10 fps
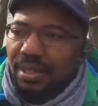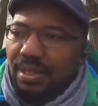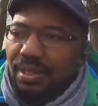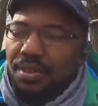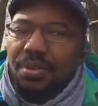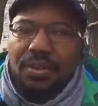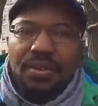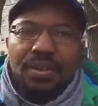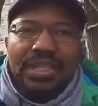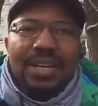Do you
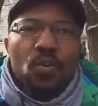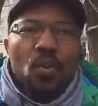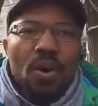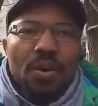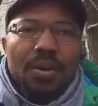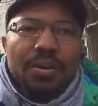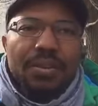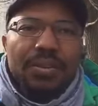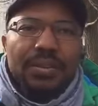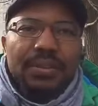know the world,
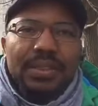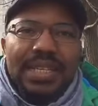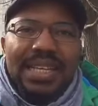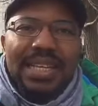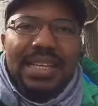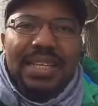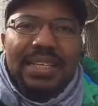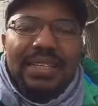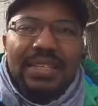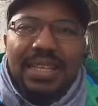
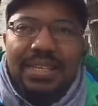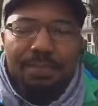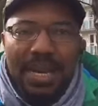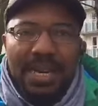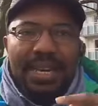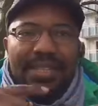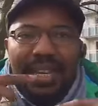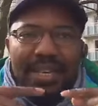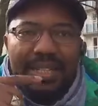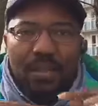this planet
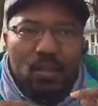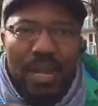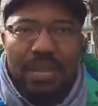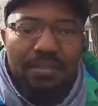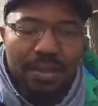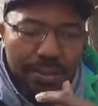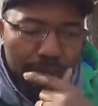Earth that we are living,